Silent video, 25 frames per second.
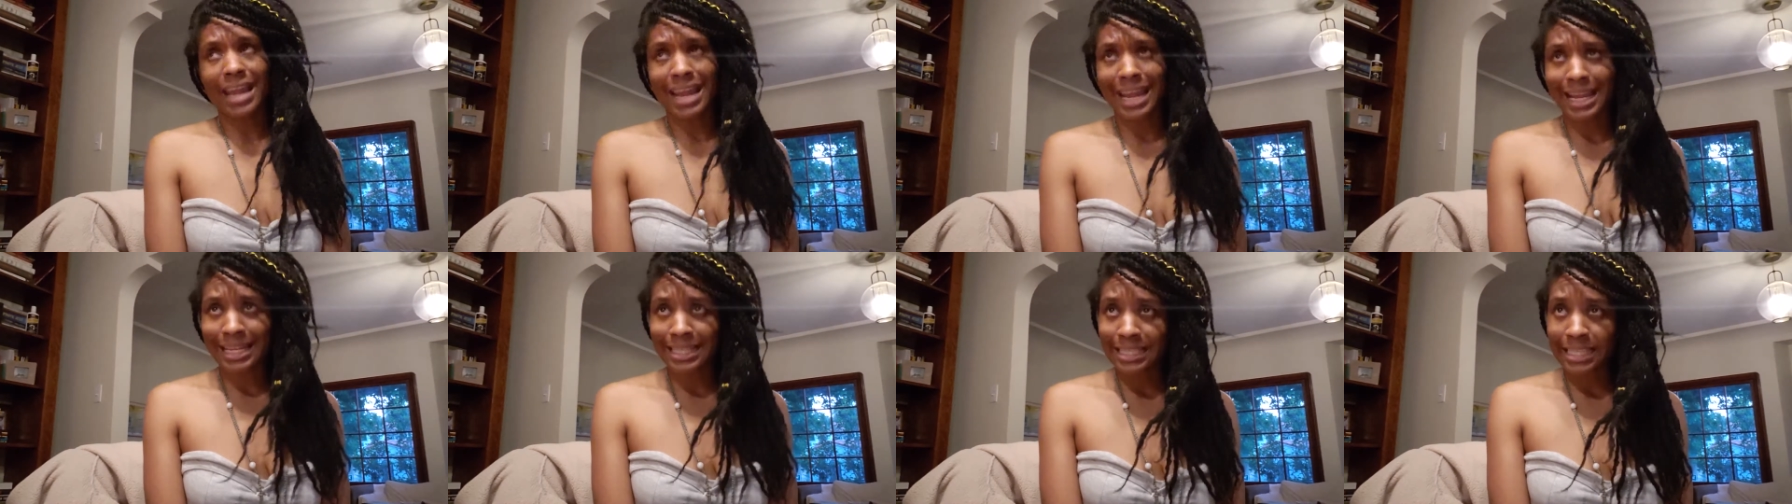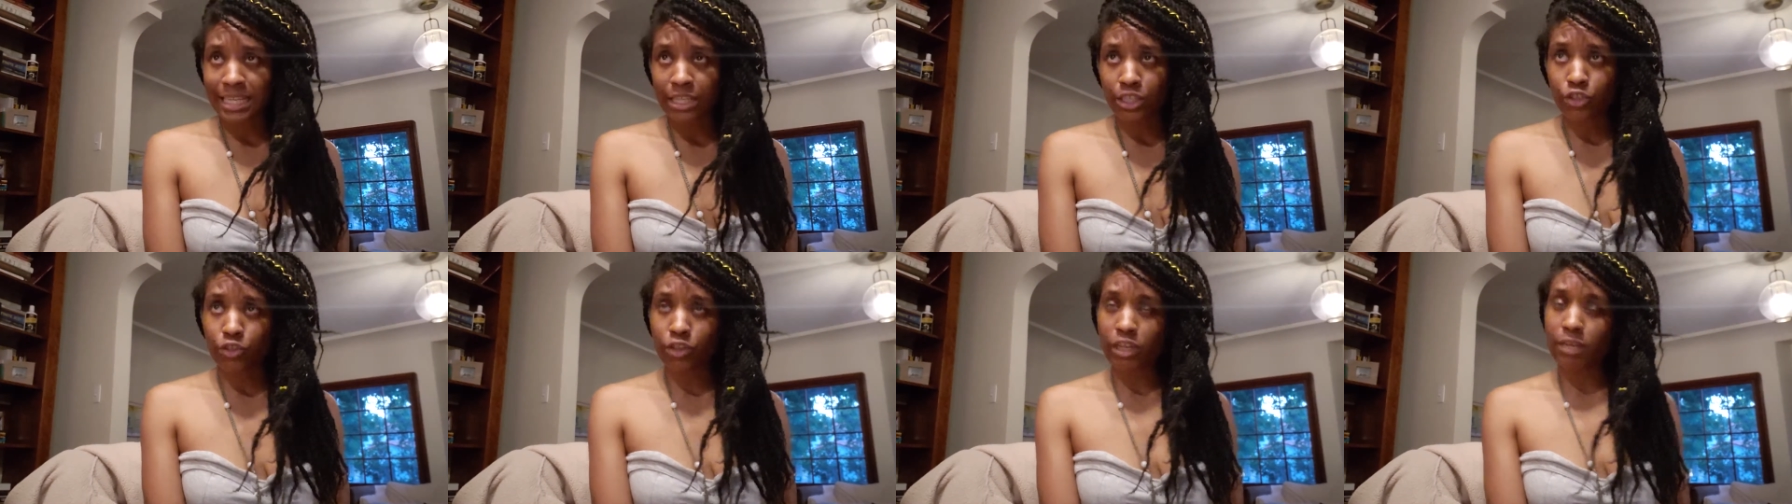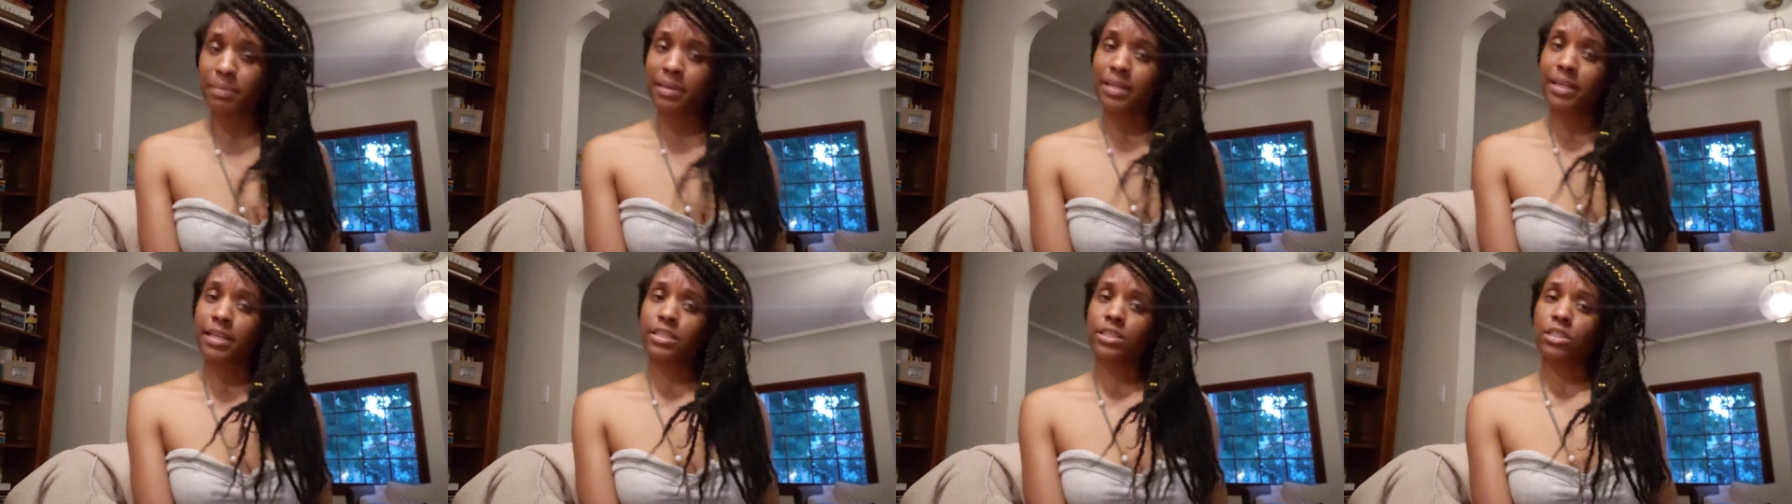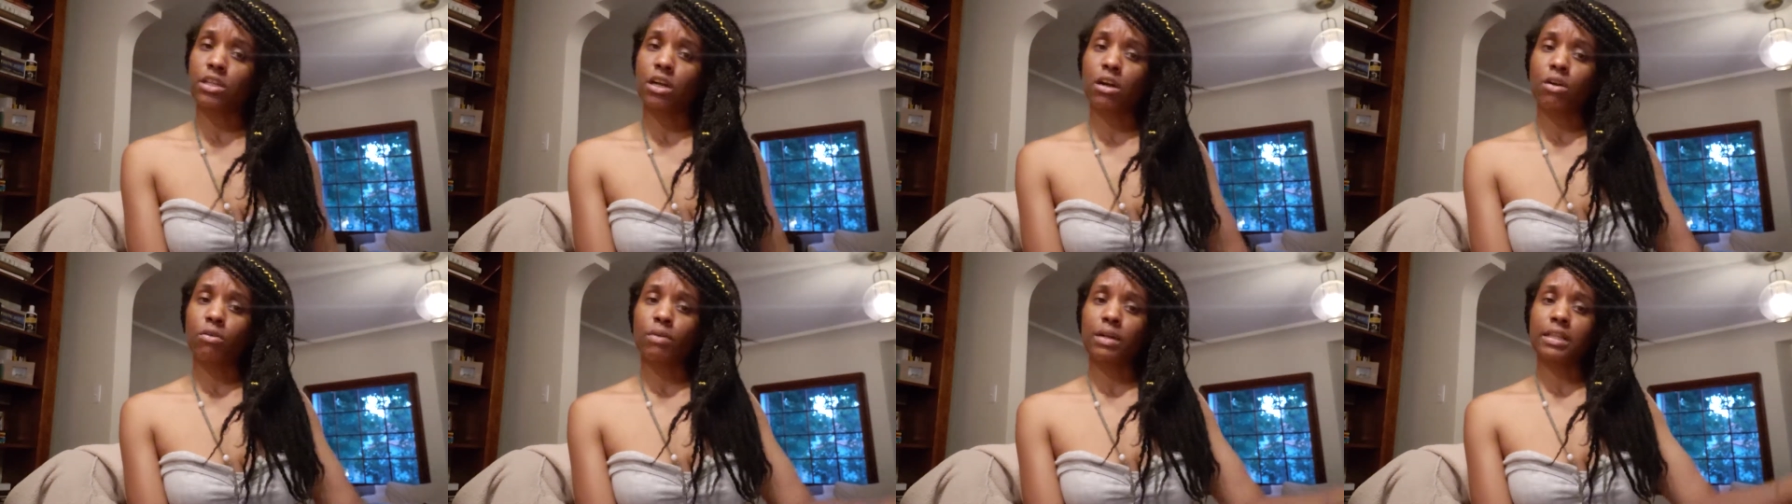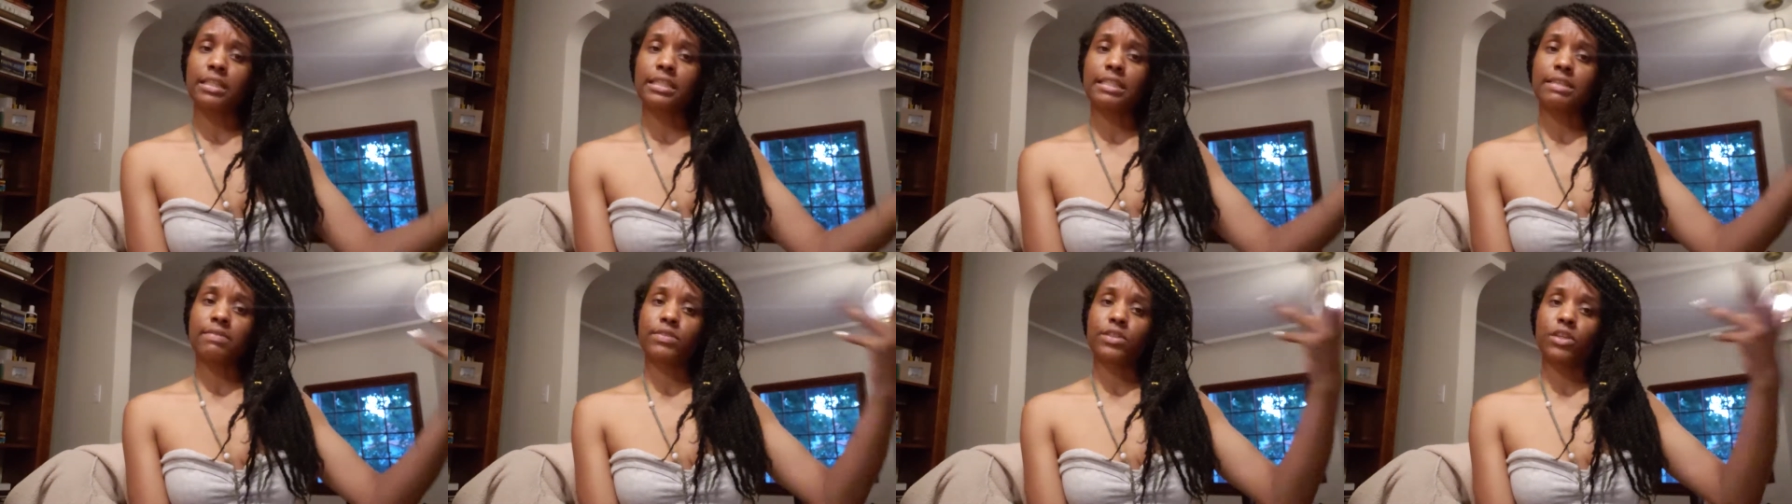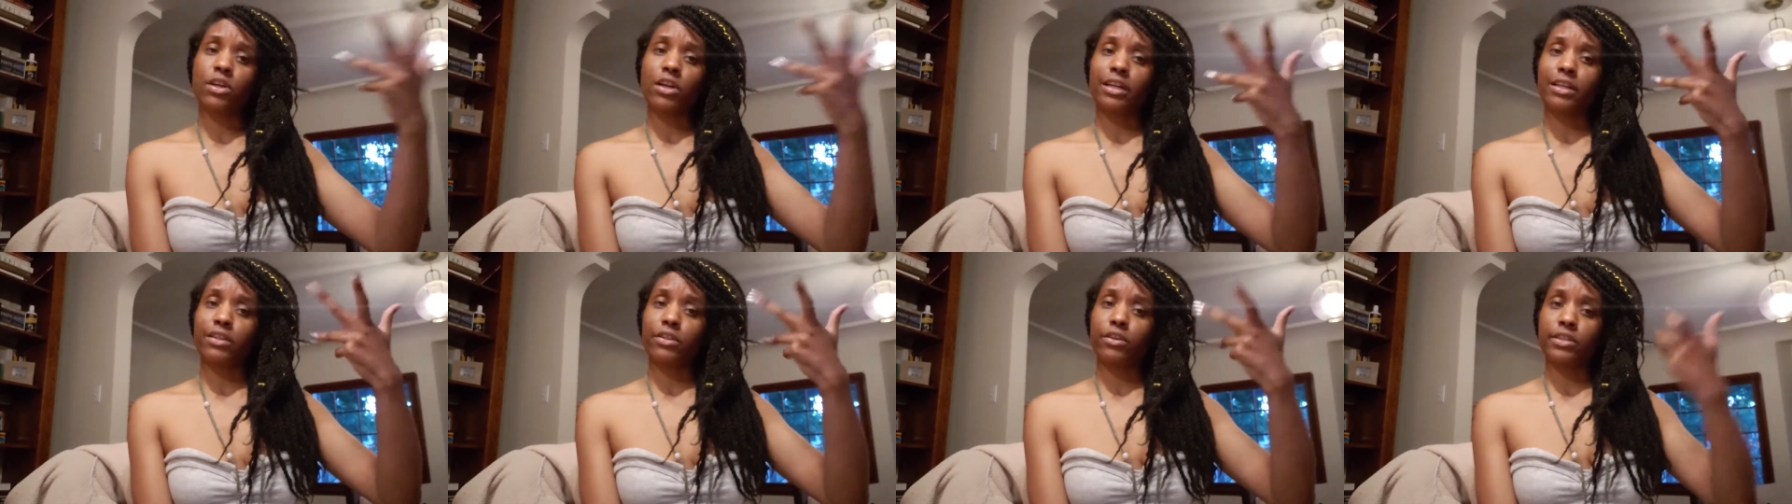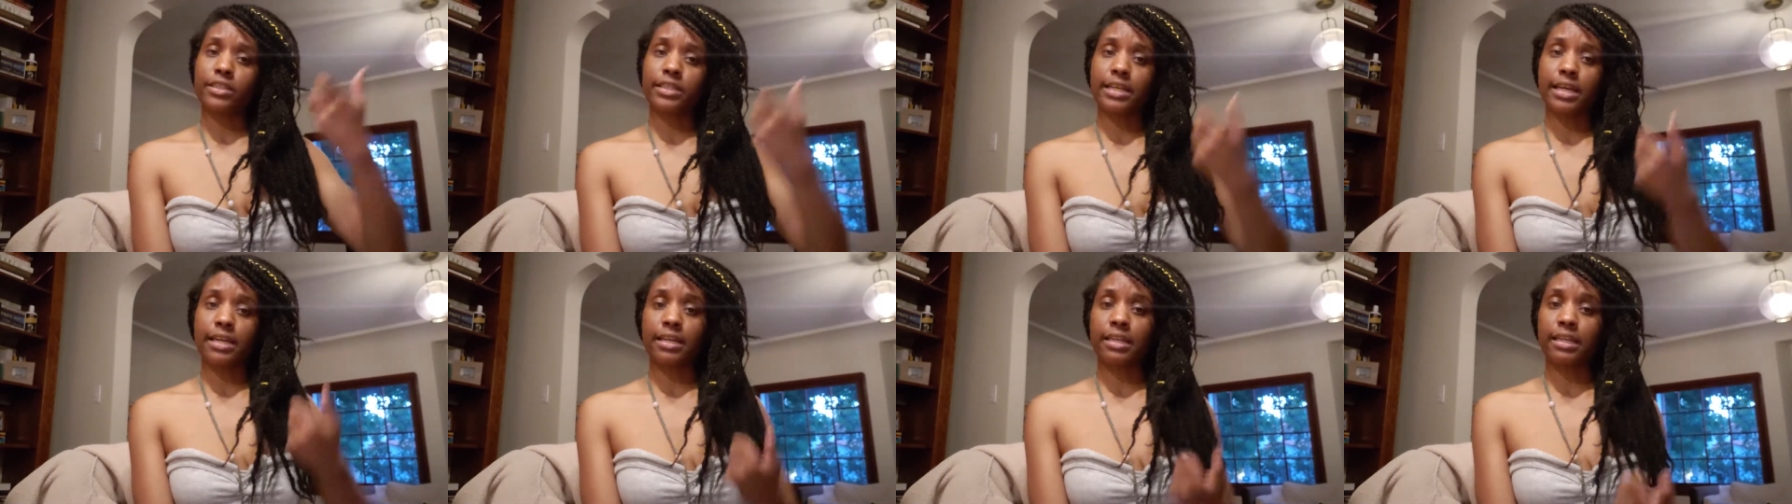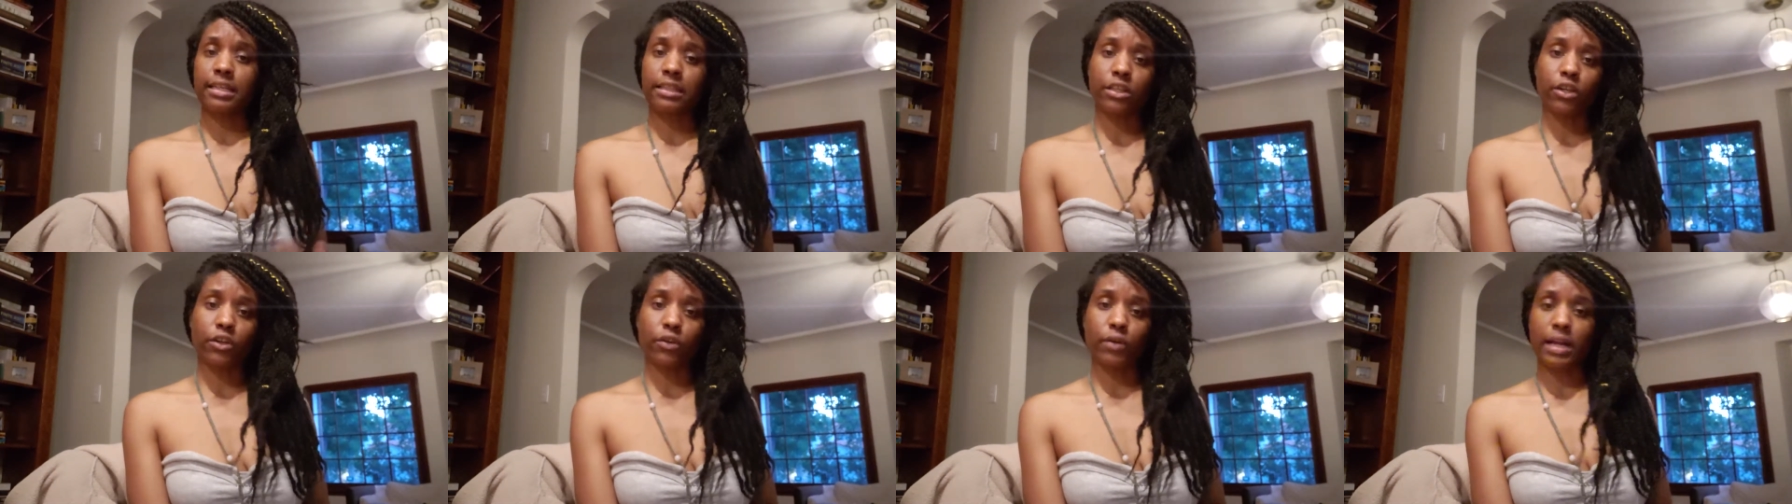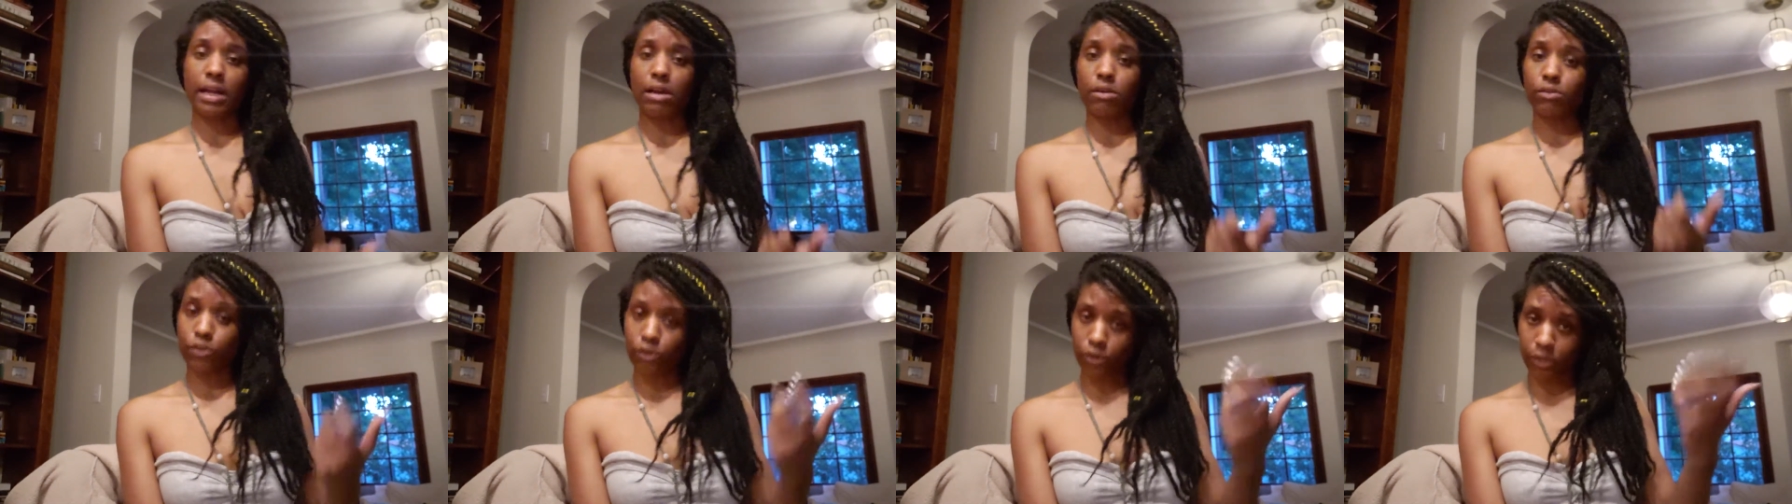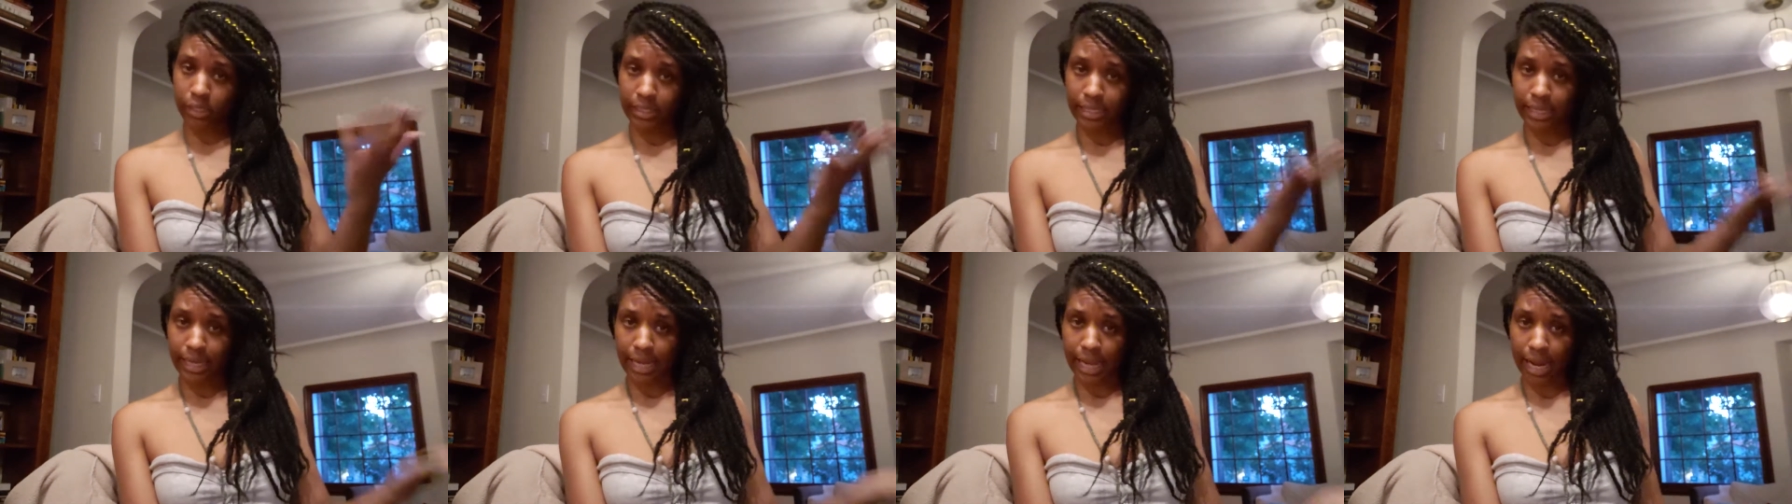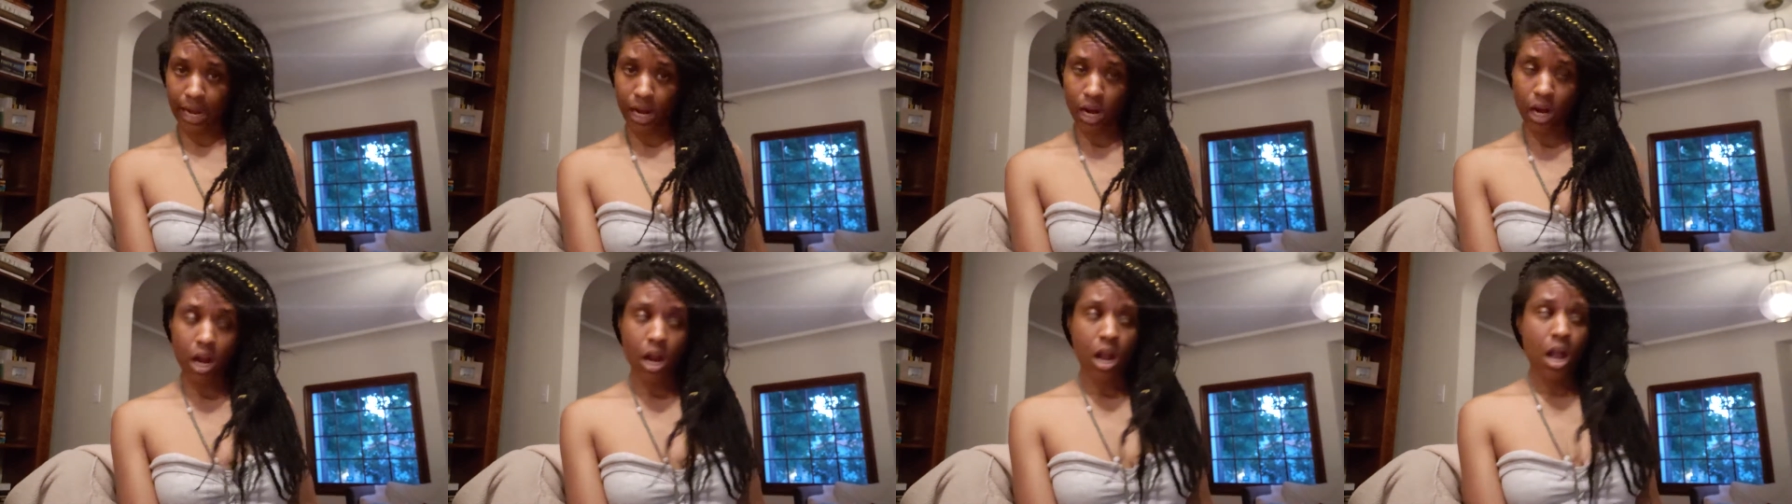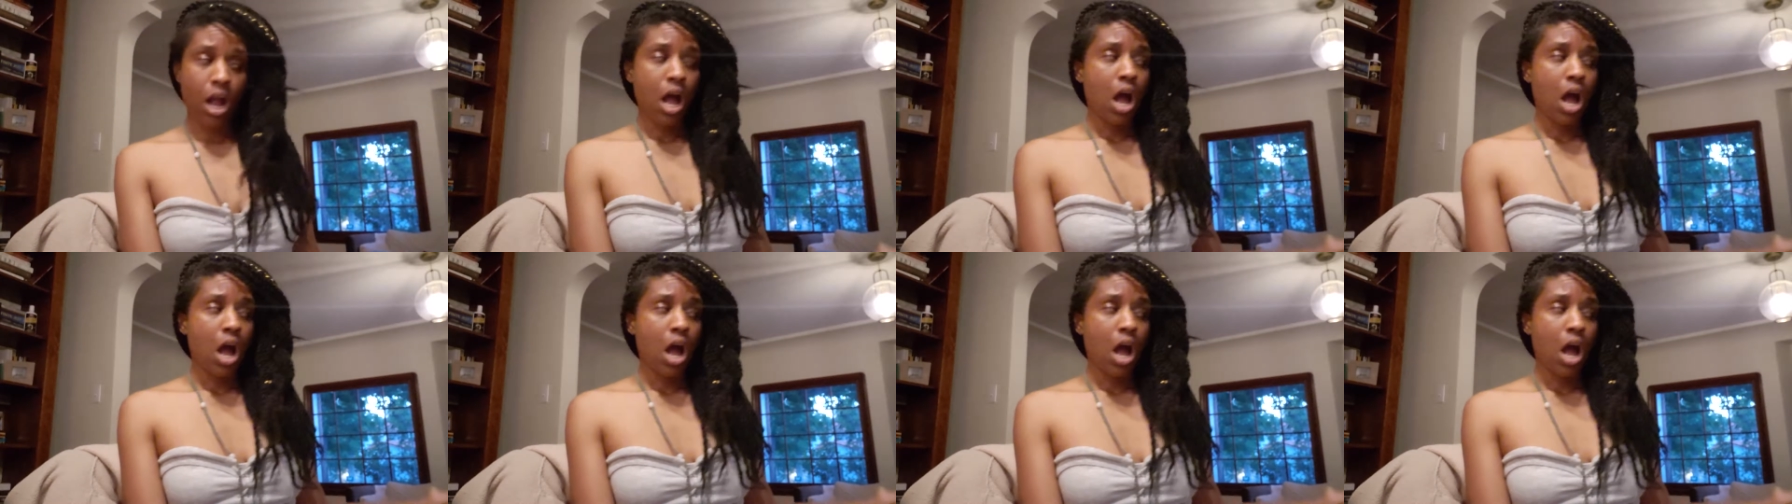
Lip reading: ancestry because our relatives are either dead and in the ground or in the air